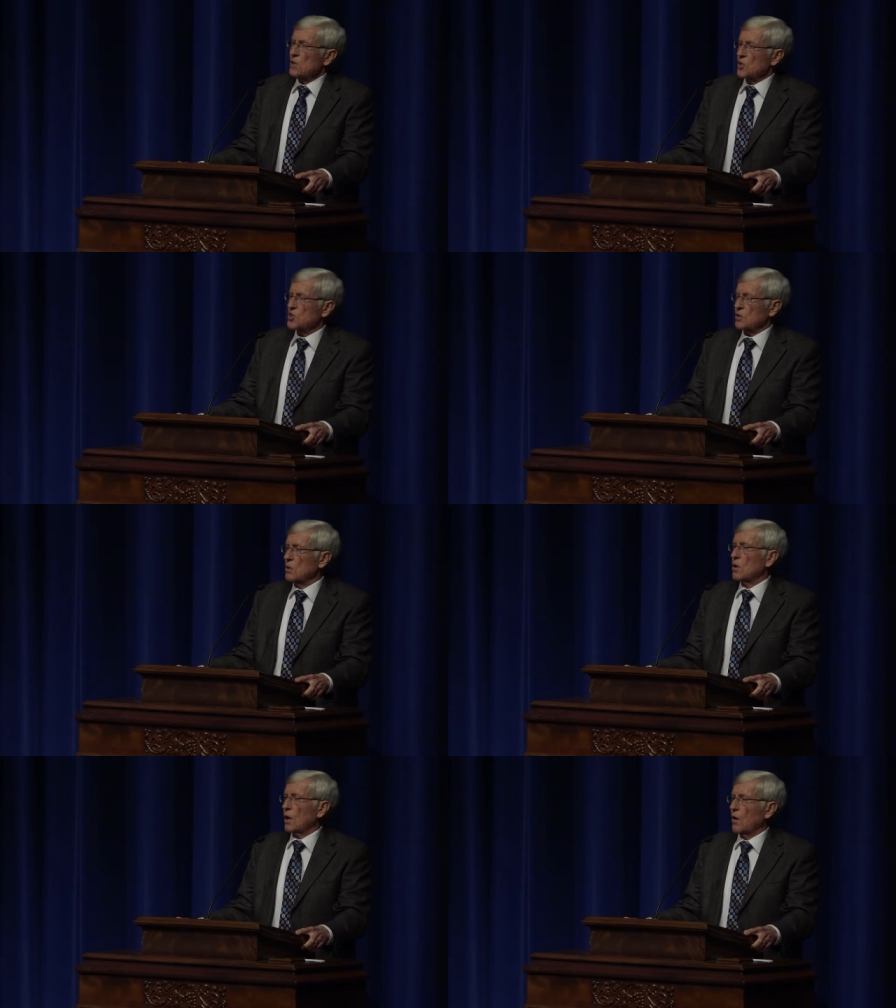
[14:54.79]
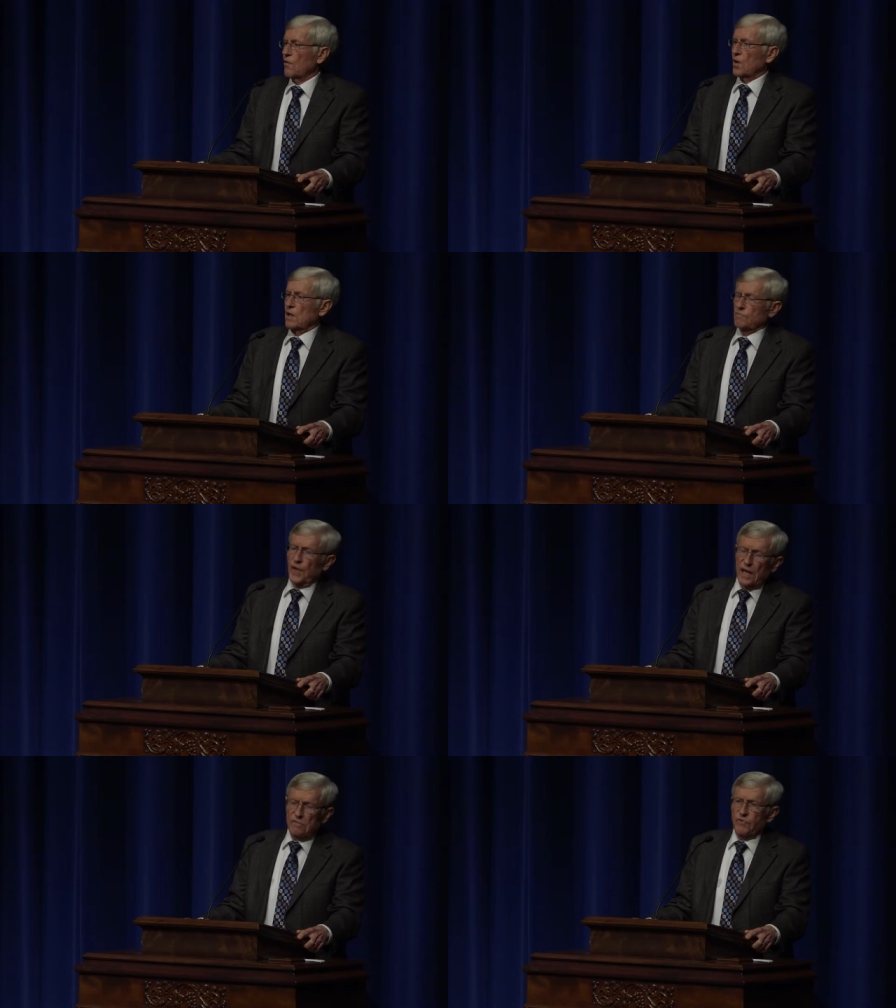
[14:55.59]
the school over, and,
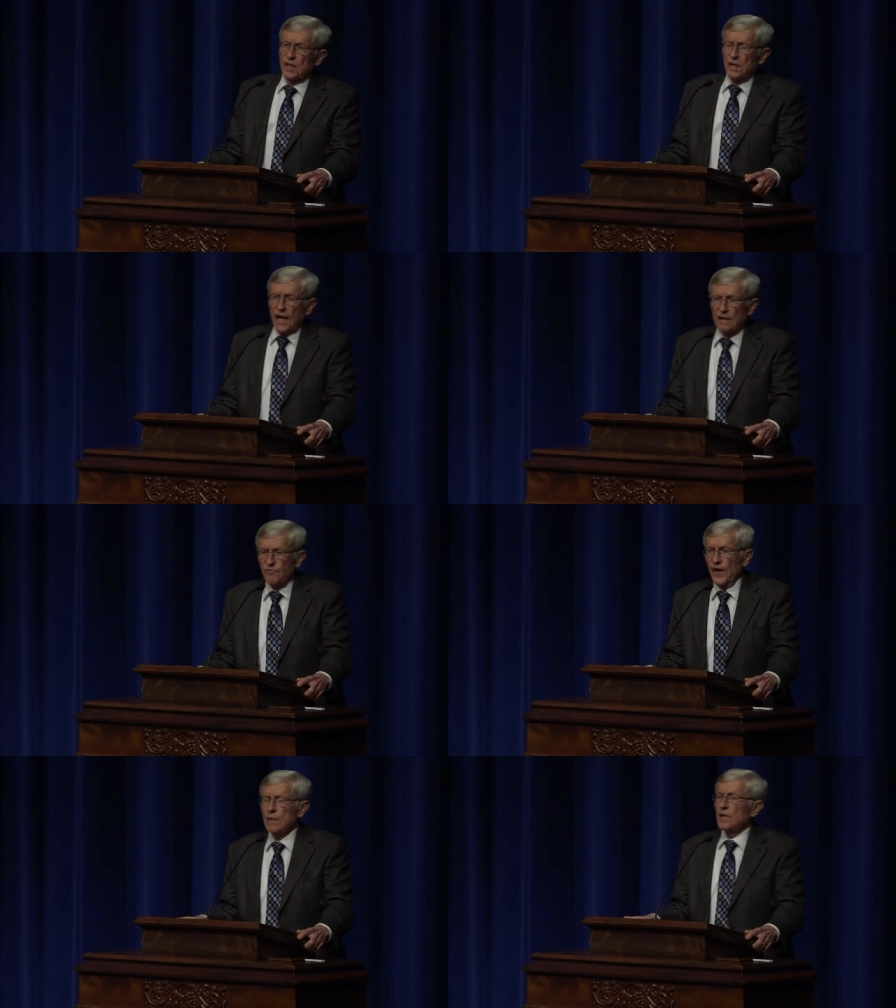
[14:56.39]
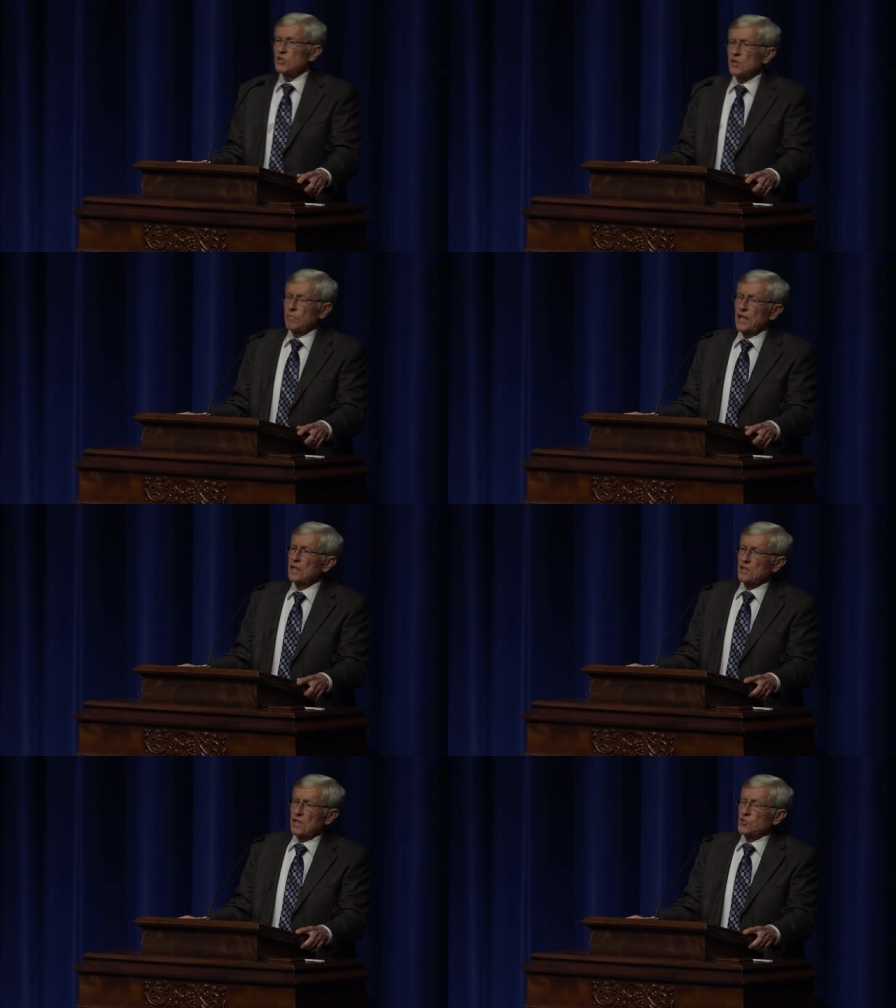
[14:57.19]
and, and families to be
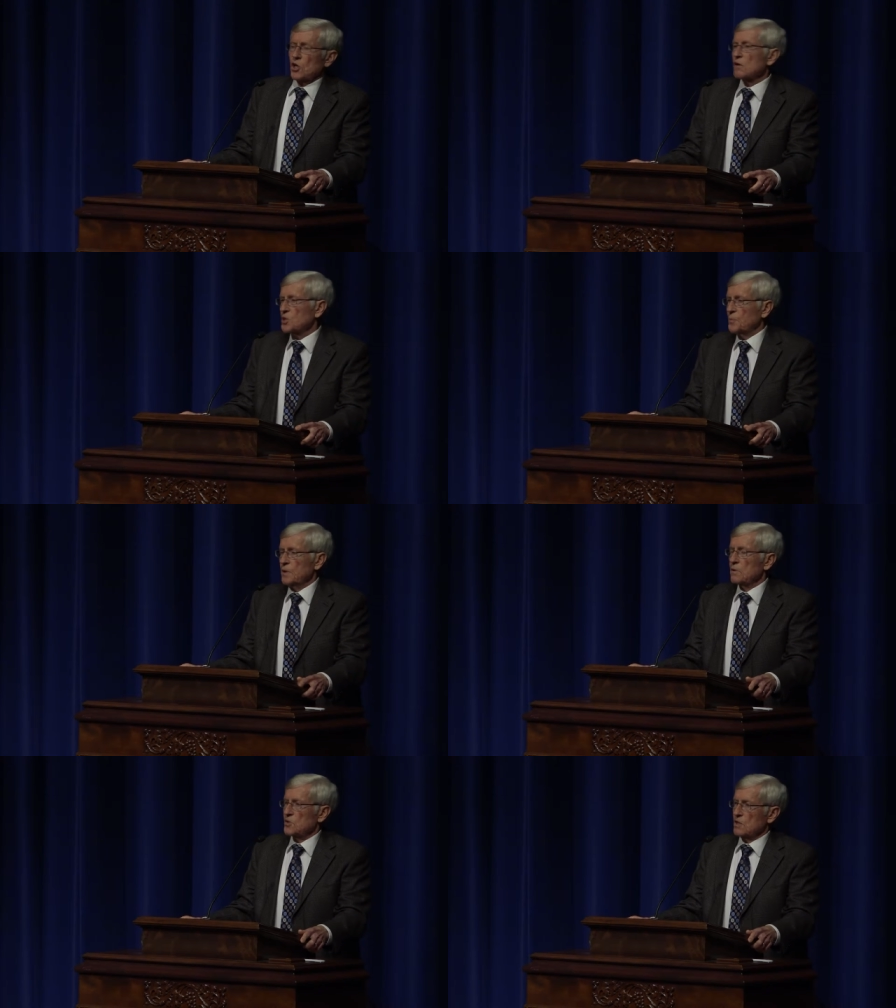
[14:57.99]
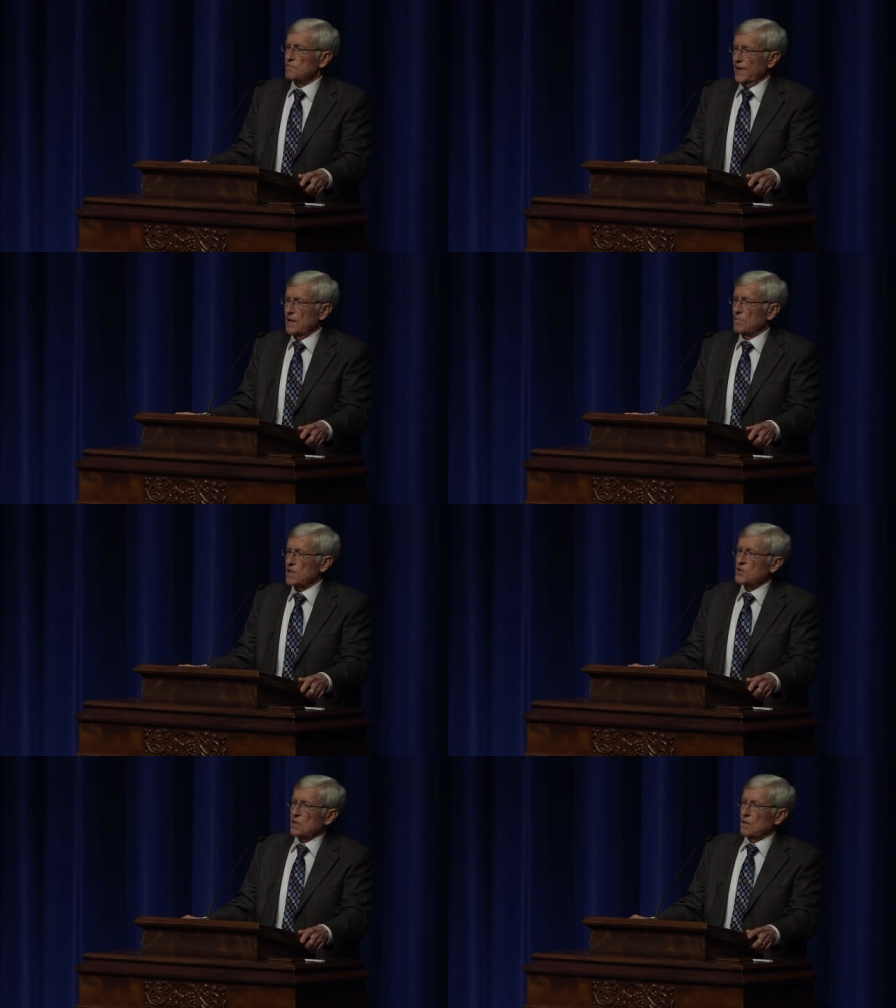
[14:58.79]
in the church pews, and
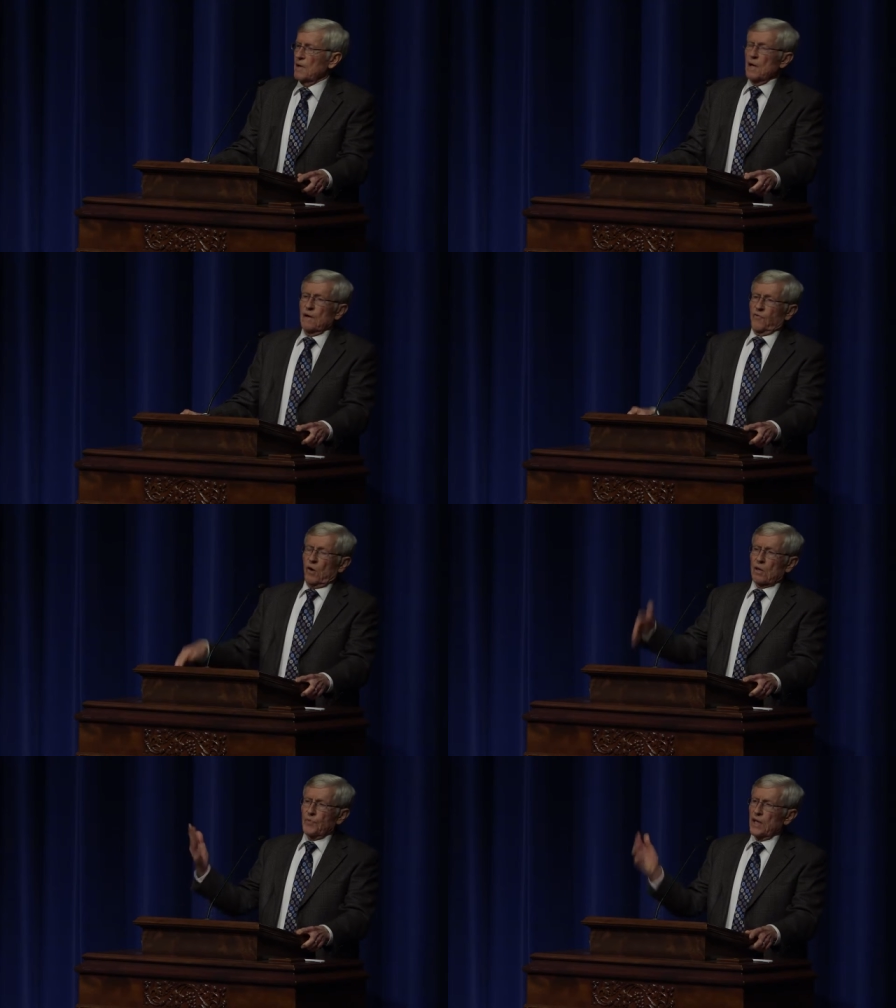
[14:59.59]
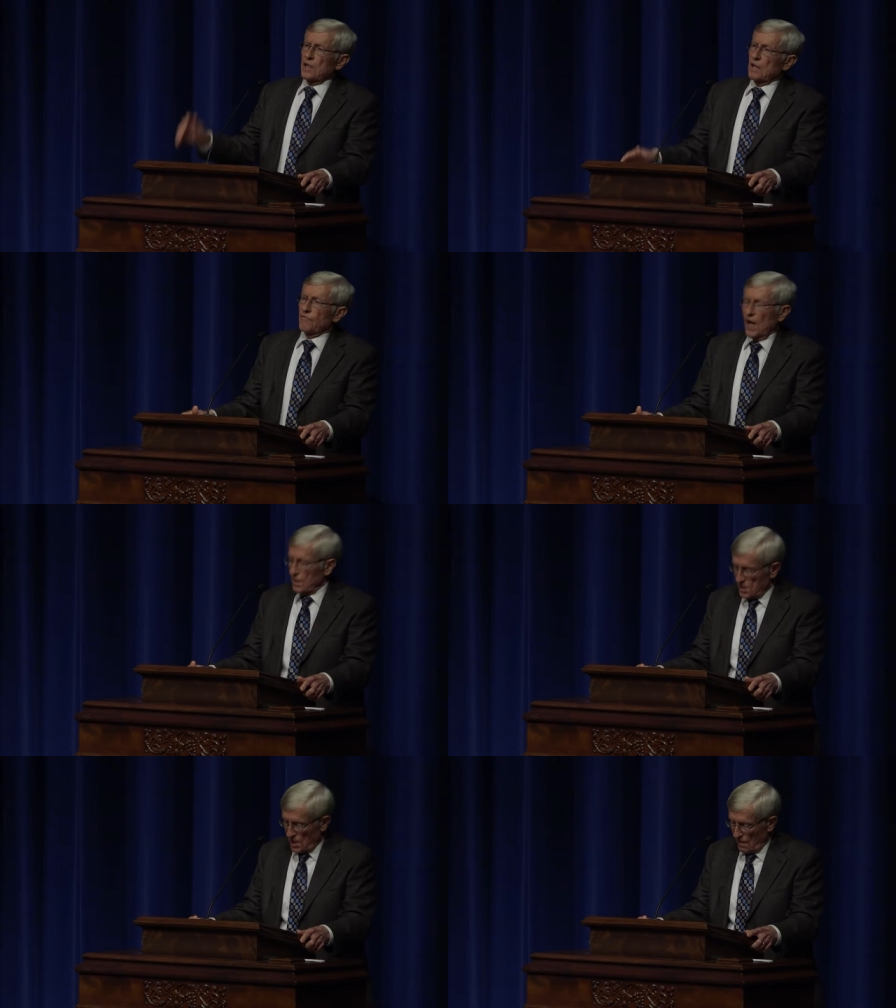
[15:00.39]
families to form the uh,
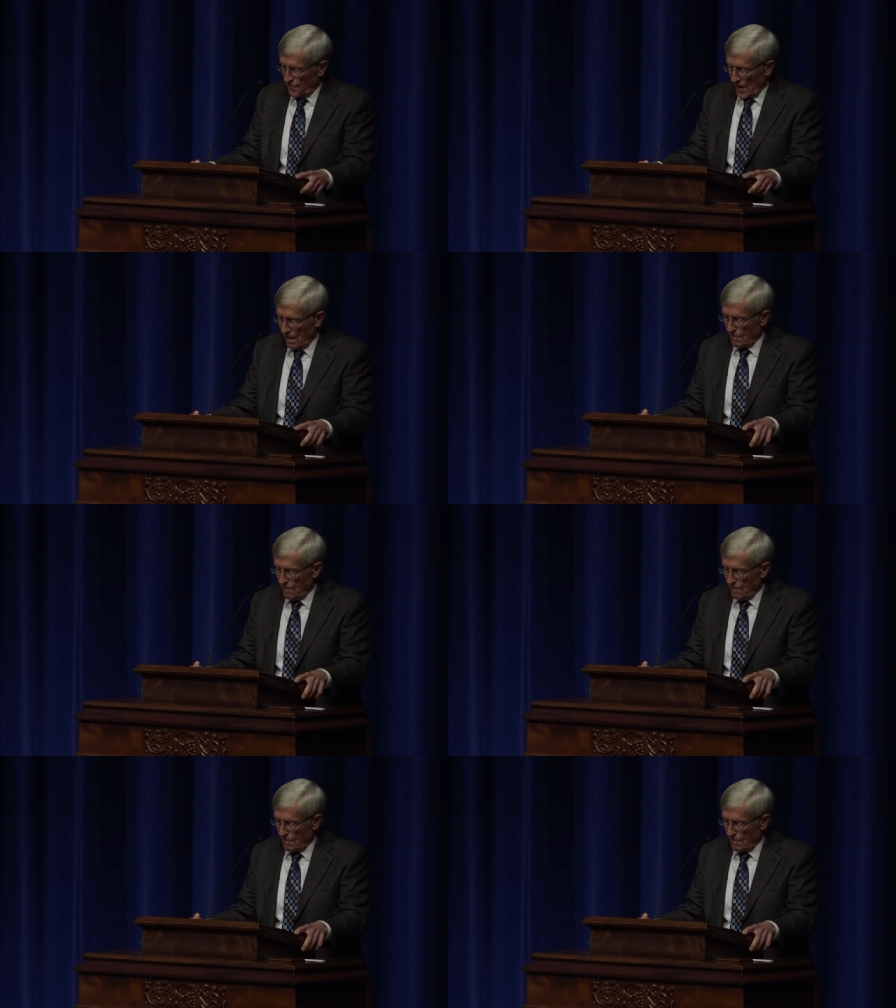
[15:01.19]
volunteer fire